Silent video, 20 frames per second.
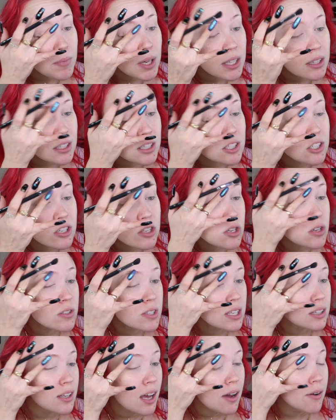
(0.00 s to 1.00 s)
Mainly just
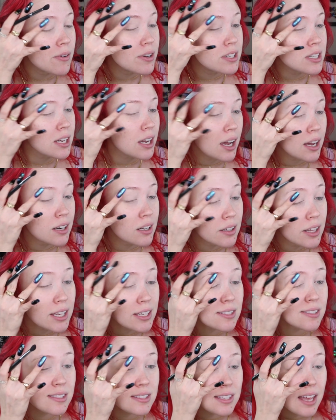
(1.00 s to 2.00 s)
using that one to kind of
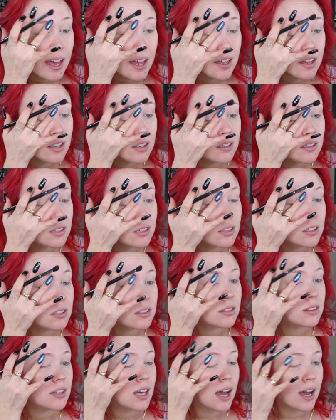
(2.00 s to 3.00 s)
like set
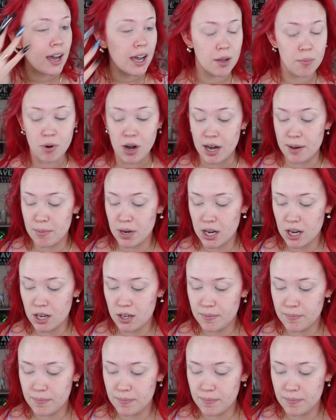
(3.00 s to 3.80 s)
that eye primer.